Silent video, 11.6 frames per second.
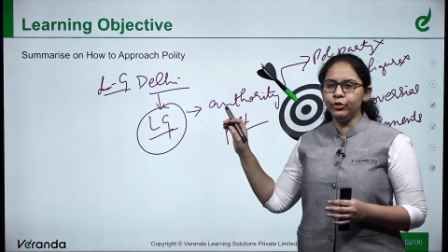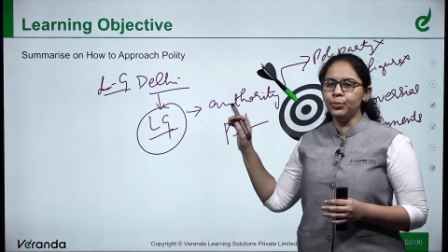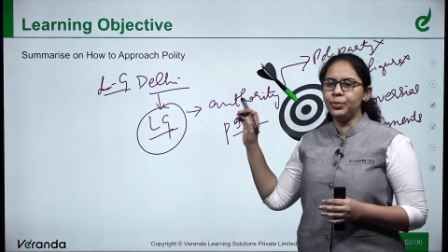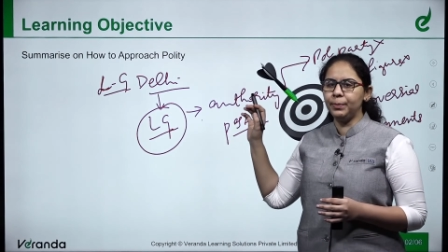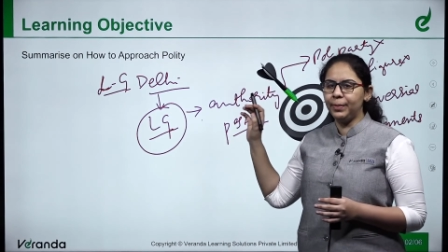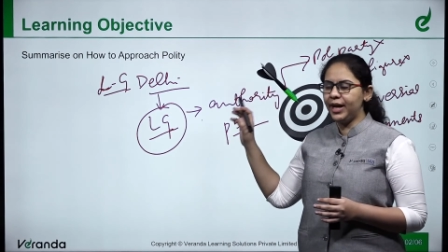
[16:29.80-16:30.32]
to
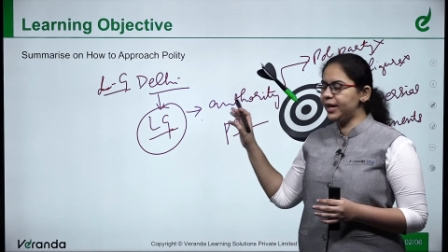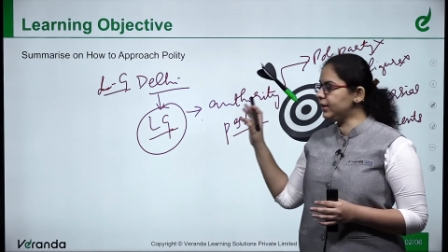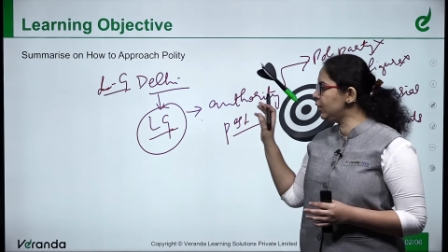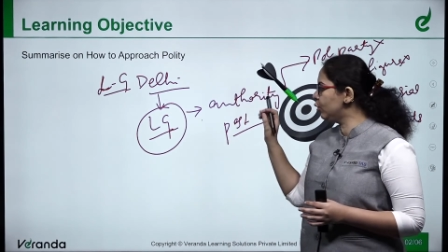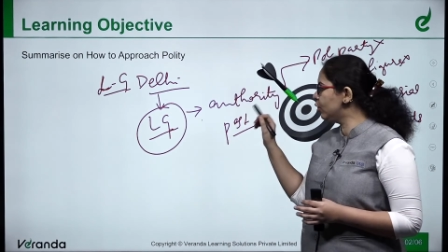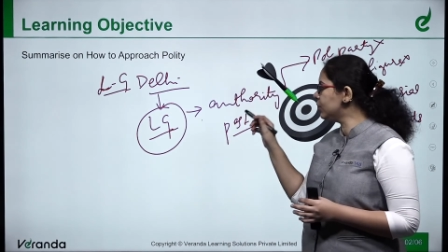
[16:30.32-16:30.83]
prepare the
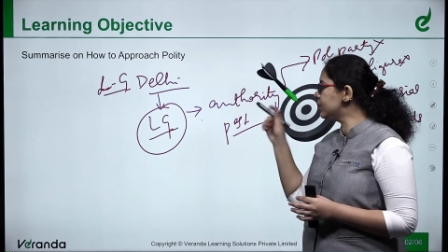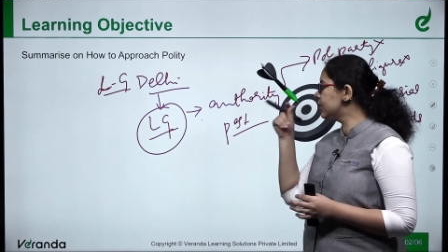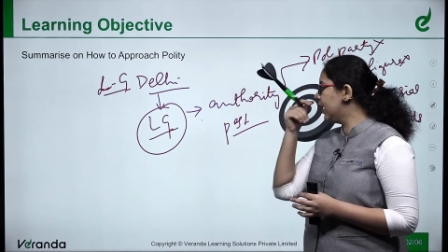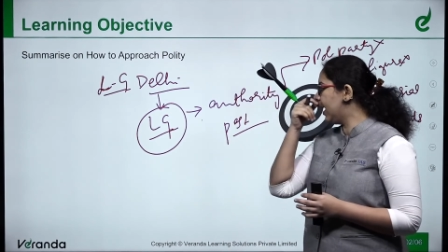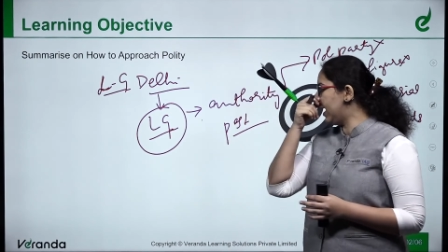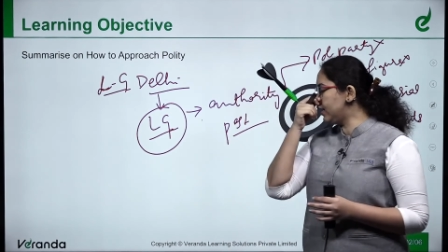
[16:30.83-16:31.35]
notes
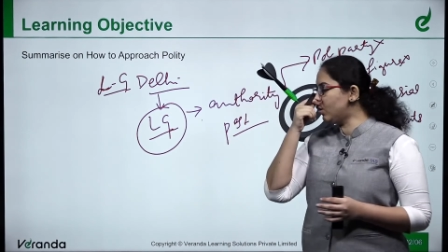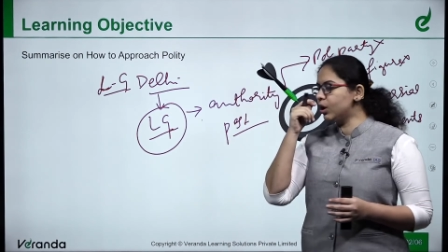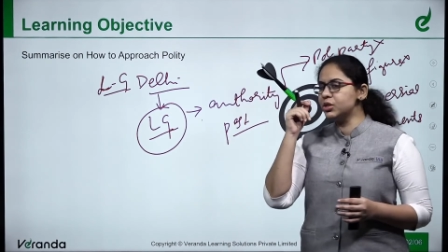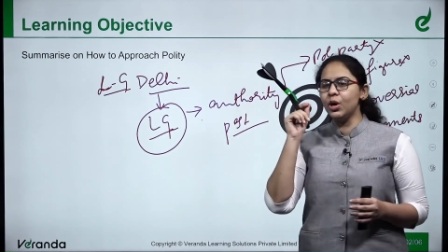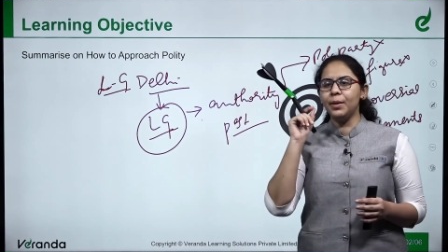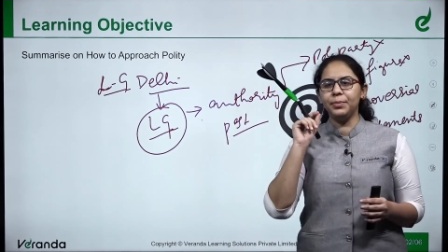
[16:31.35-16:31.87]
and
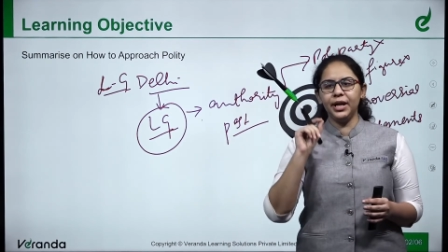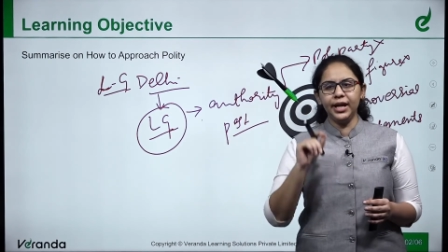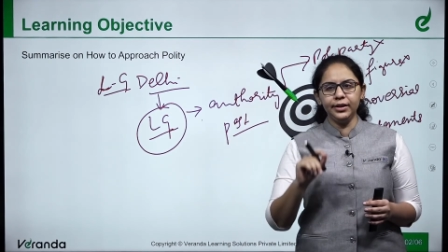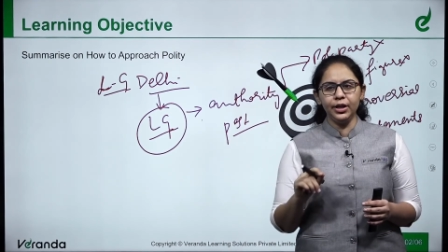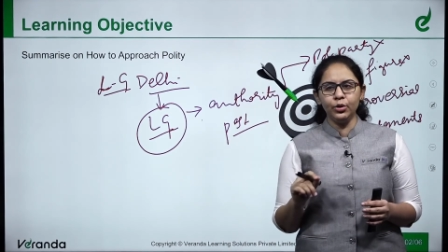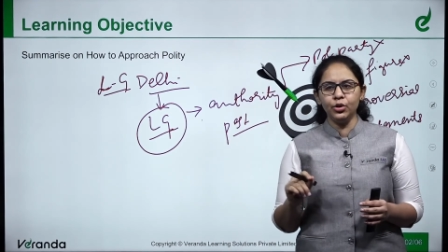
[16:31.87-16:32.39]
also update
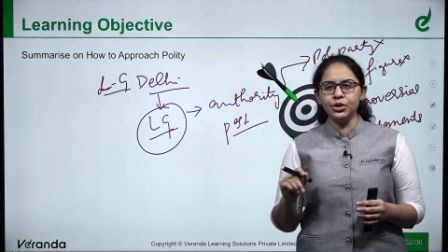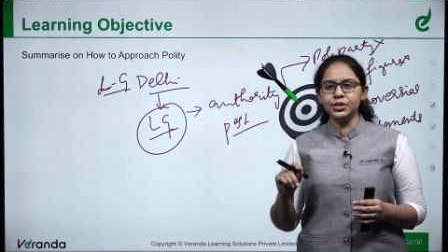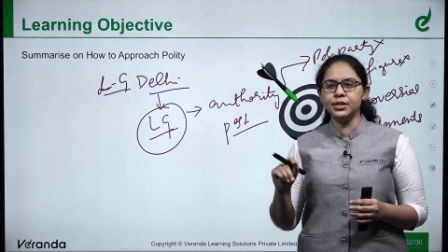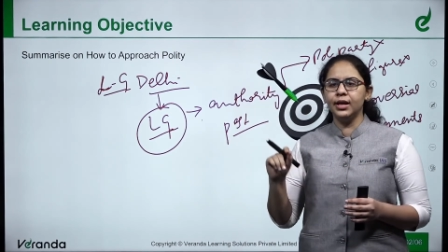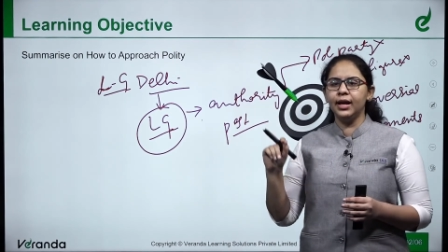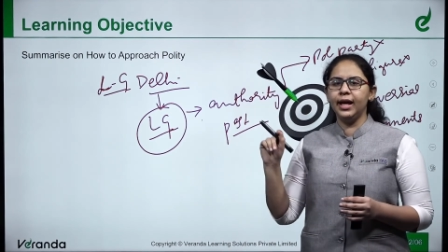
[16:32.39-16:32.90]
the notes,
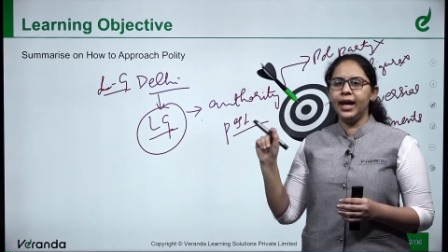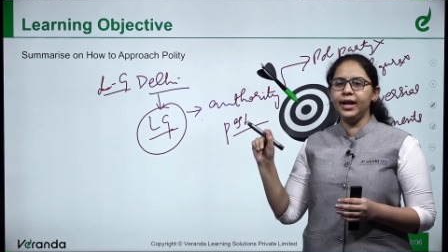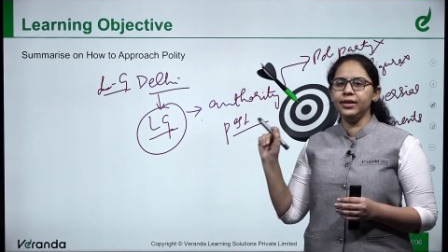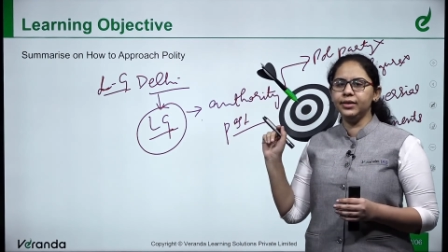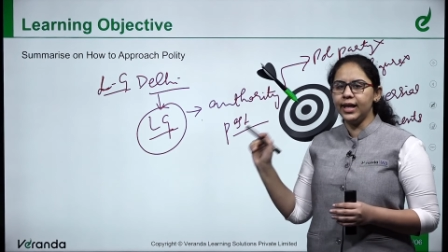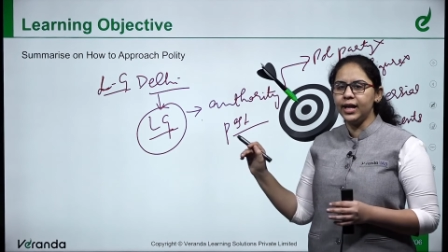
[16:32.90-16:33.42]

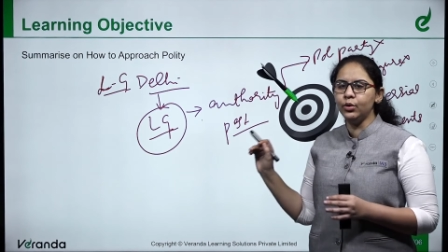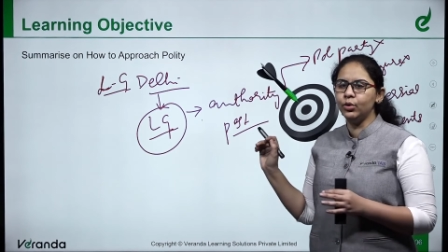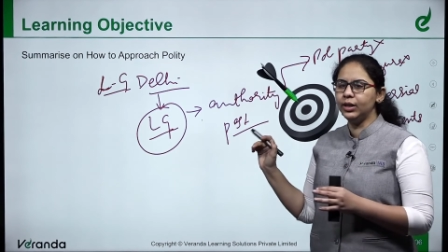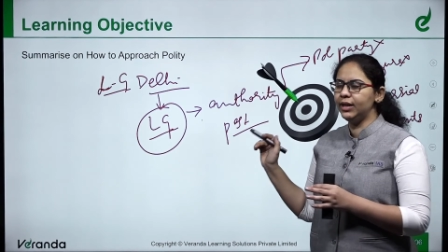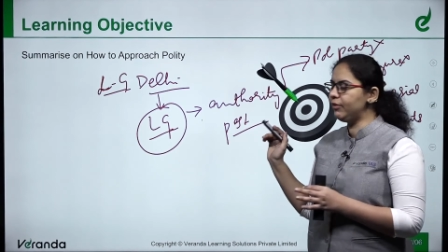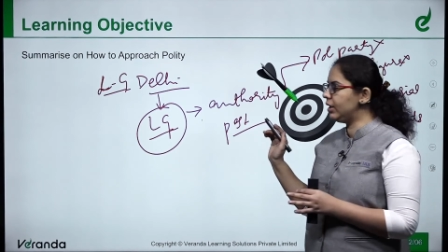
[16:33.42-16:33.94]
and then
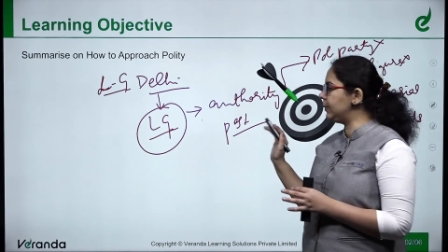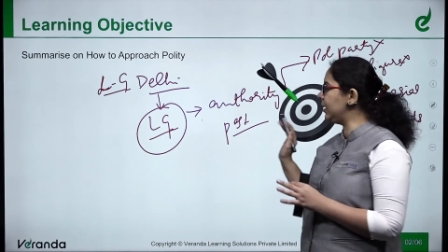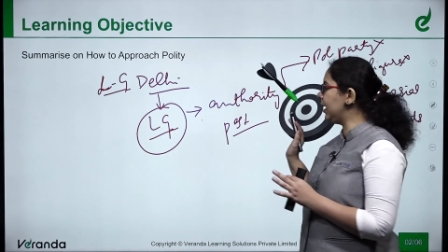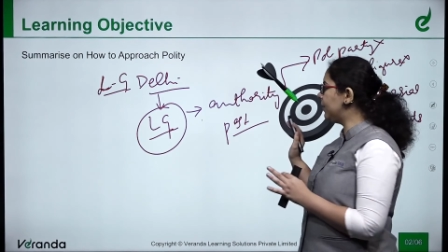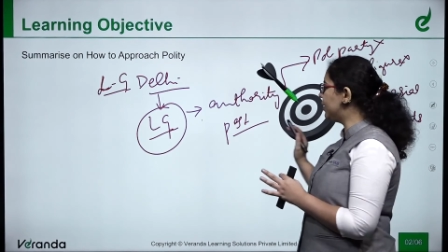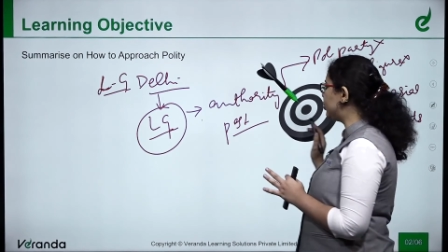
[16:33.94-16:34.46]
only we will be able